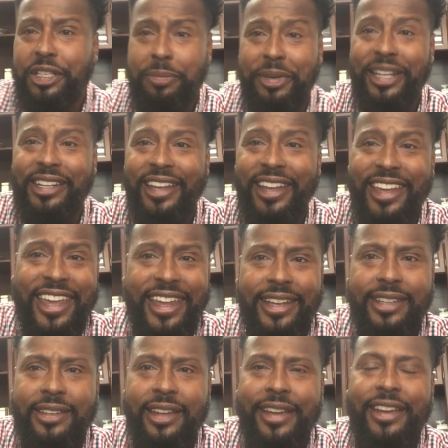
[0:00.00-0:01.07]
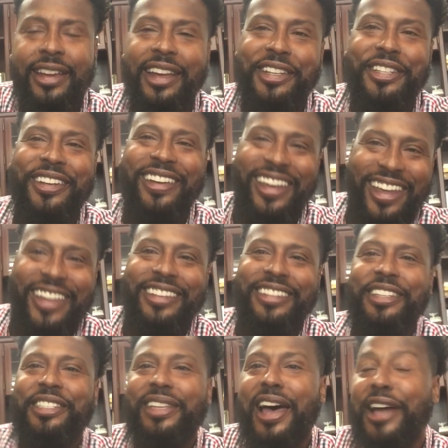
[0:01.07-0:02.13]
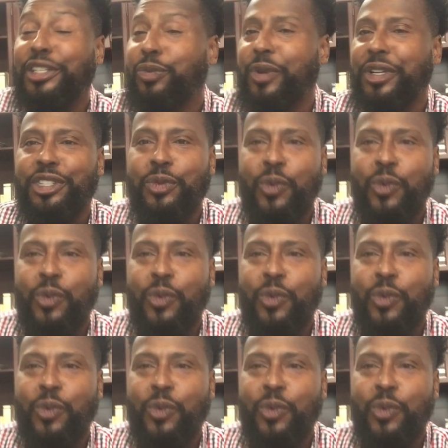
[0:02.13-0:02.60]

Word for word: to be it until it decides what